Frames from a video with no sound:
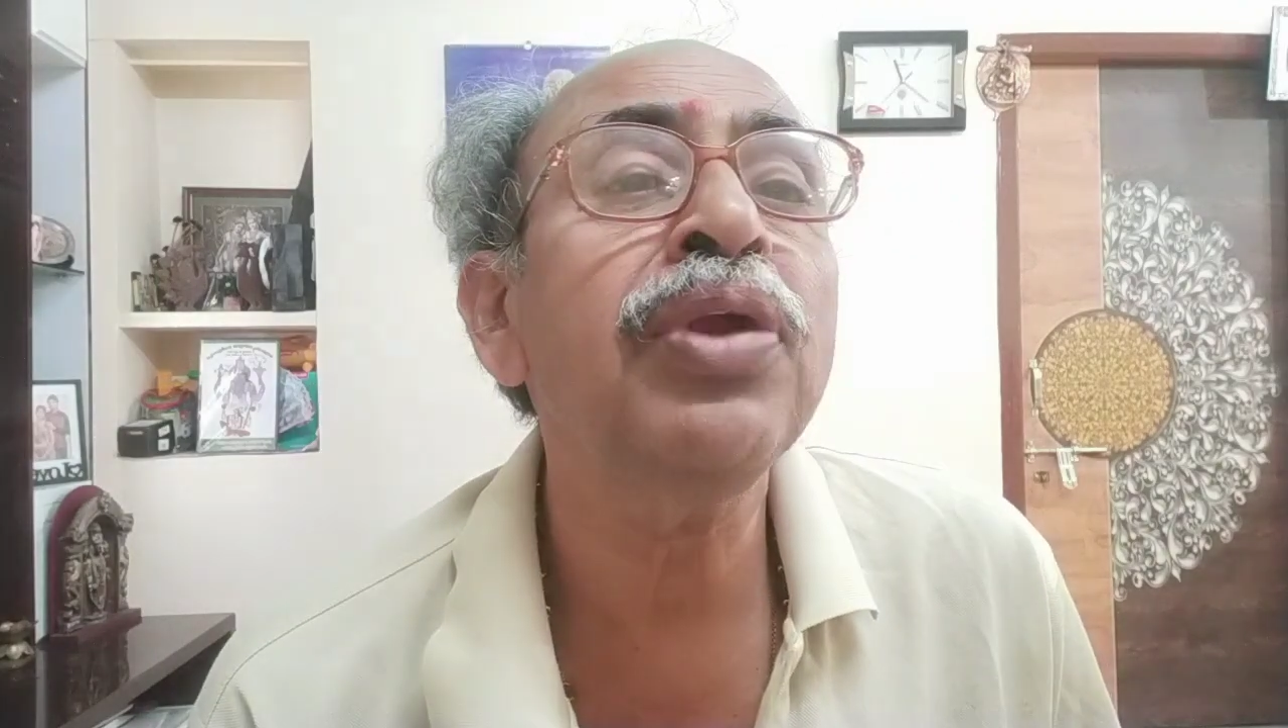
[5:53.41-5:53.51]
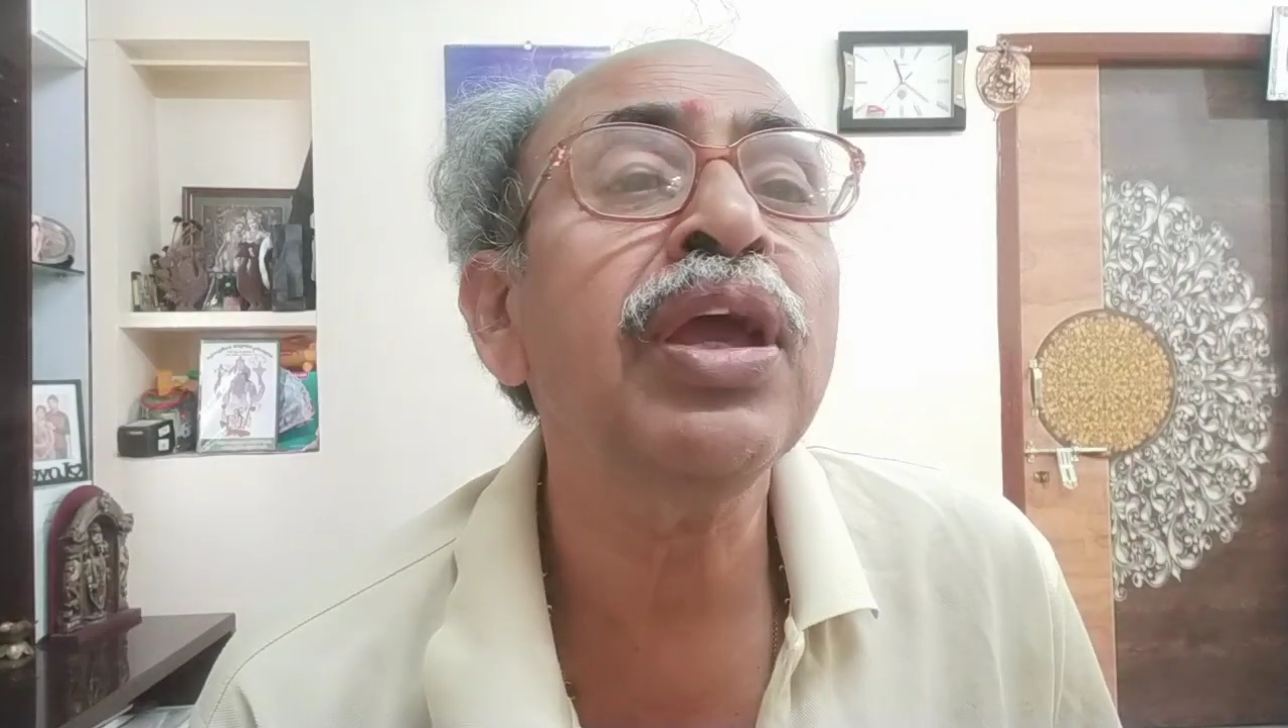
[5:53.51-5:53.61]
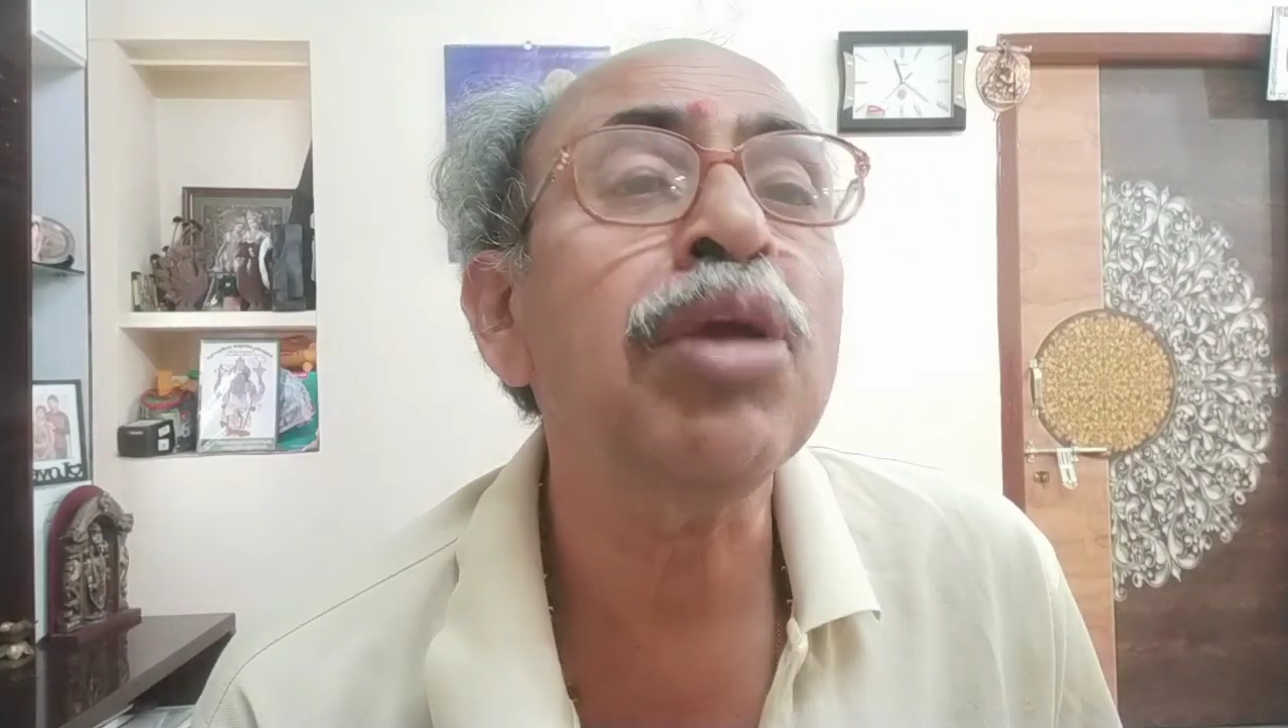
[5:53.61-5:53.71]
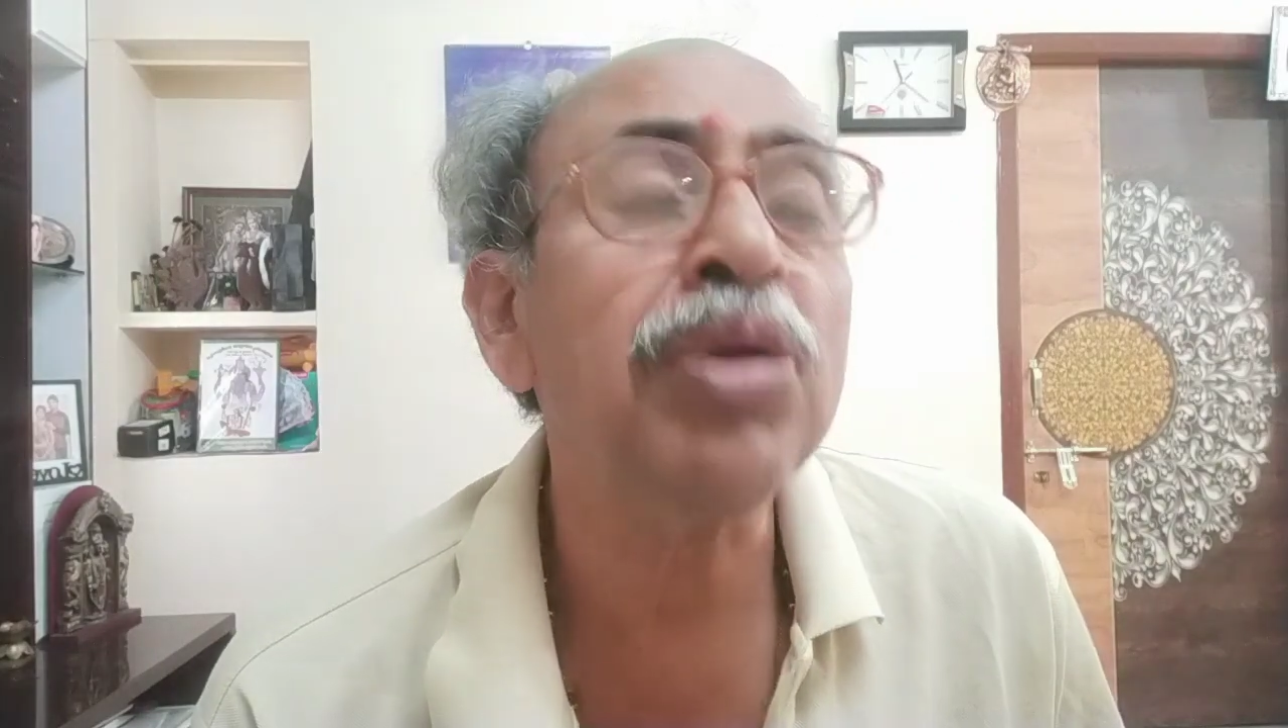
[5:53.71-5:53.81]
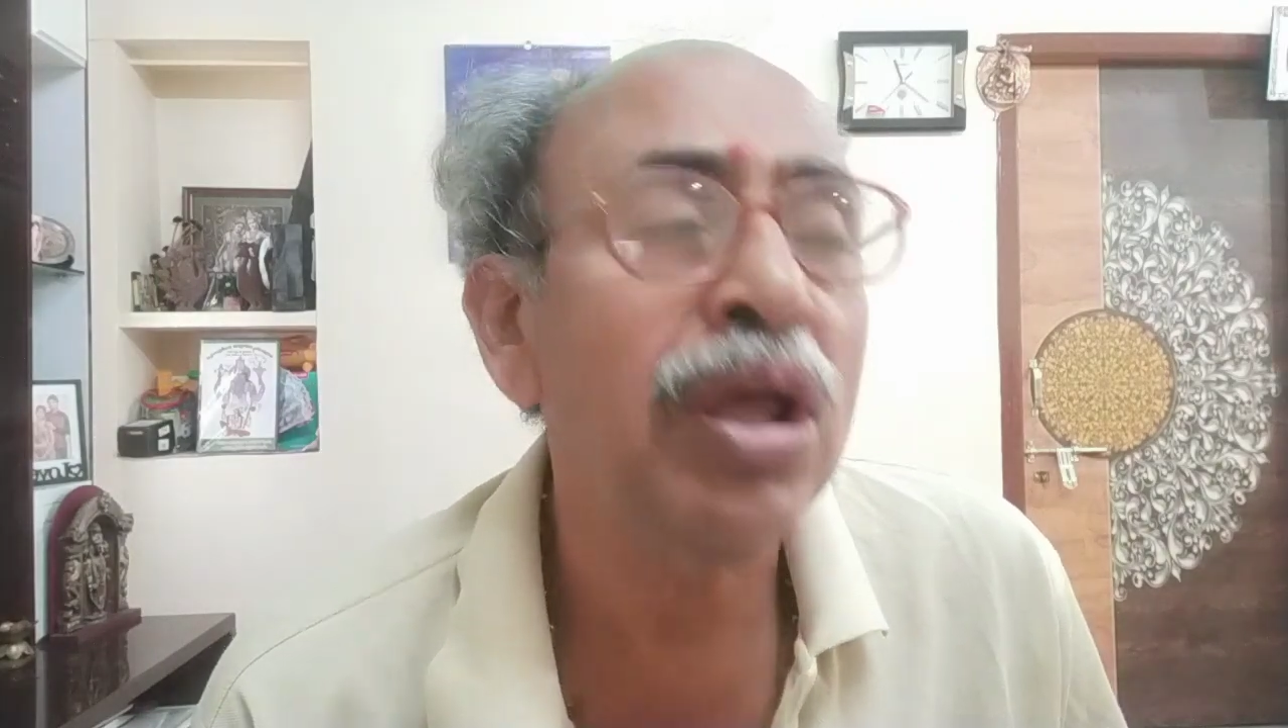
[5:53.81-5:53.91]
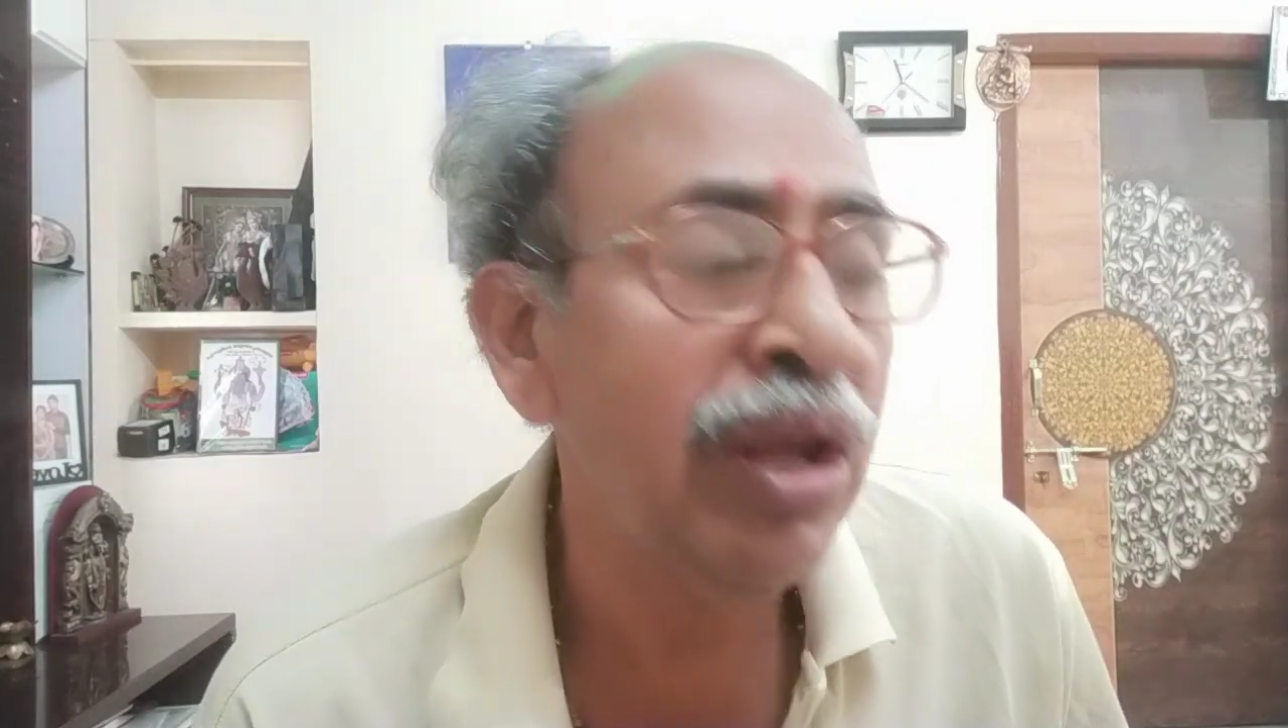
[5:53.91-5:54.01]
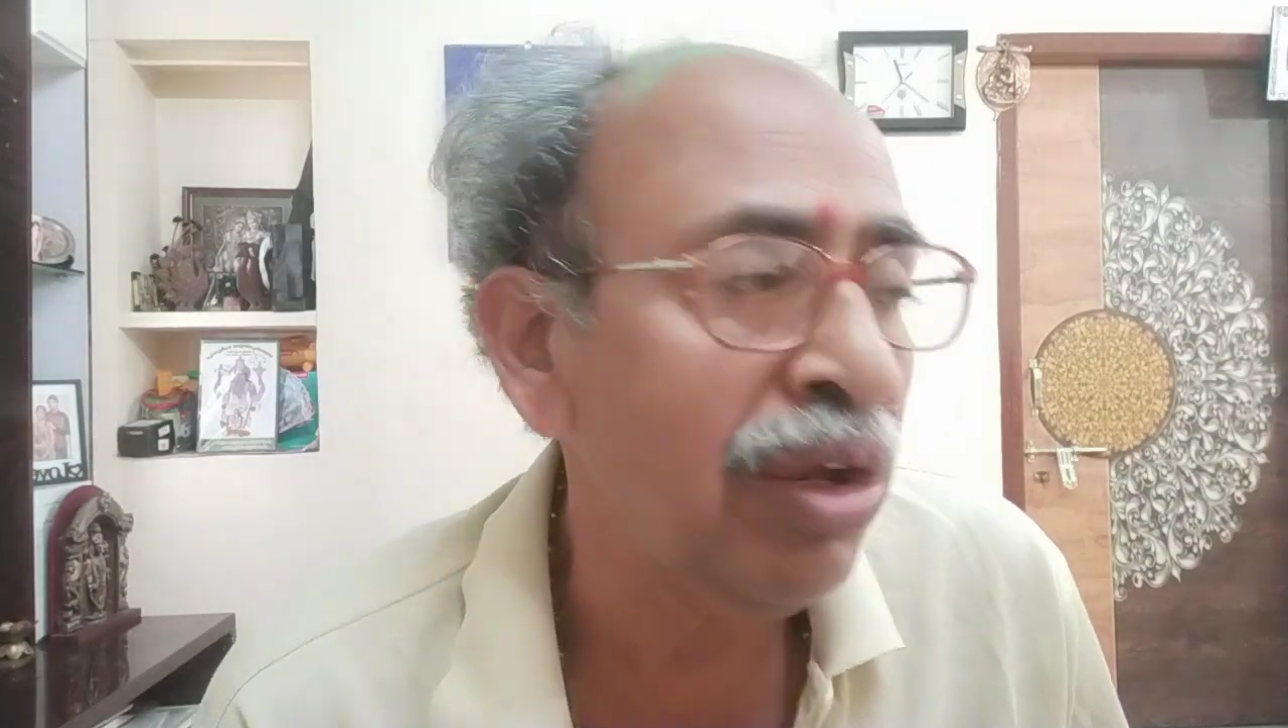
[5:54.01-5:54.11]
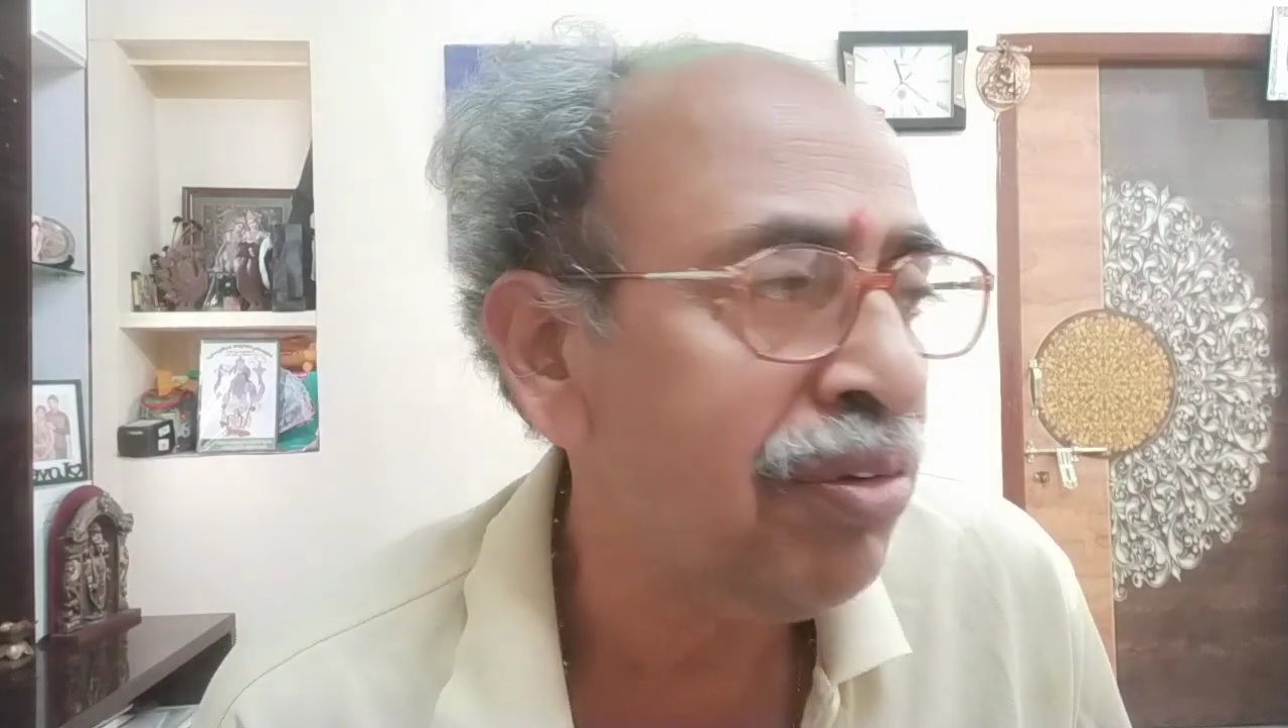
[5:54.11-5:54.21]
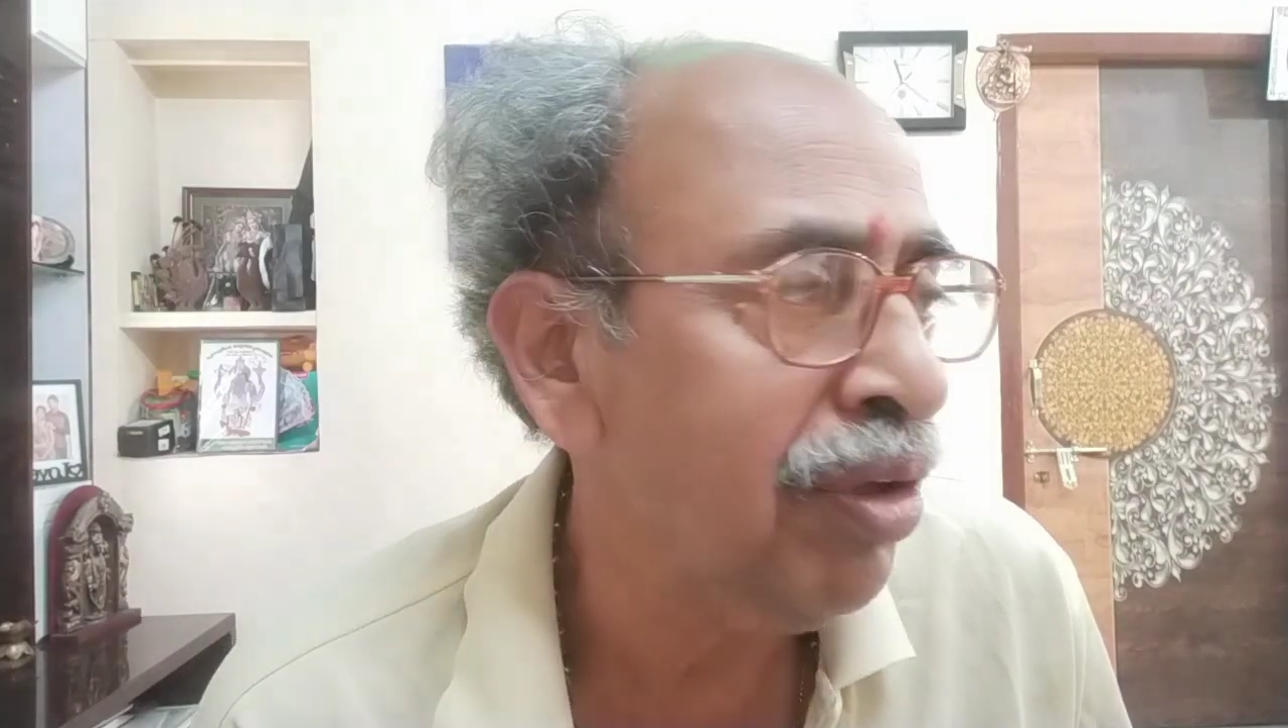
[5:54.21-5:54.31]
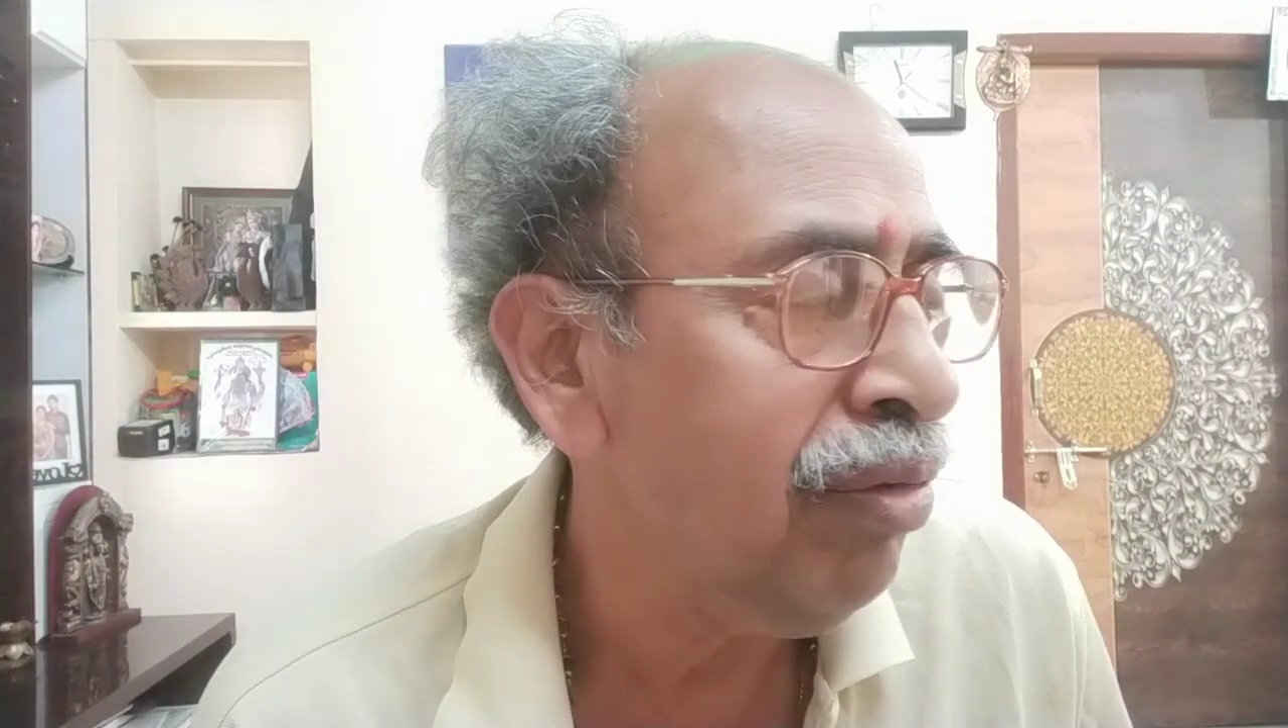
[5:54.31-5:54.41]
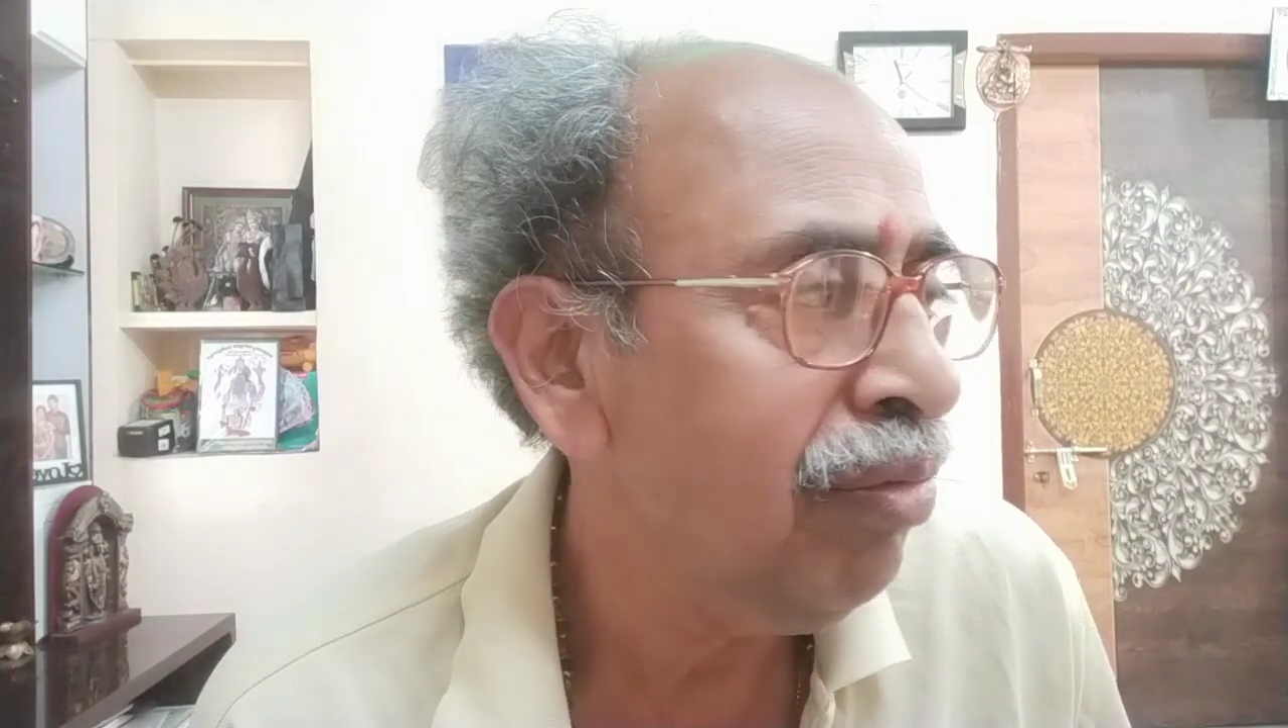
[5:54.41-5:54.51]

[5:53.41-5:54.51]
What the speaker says: a chemical reaction,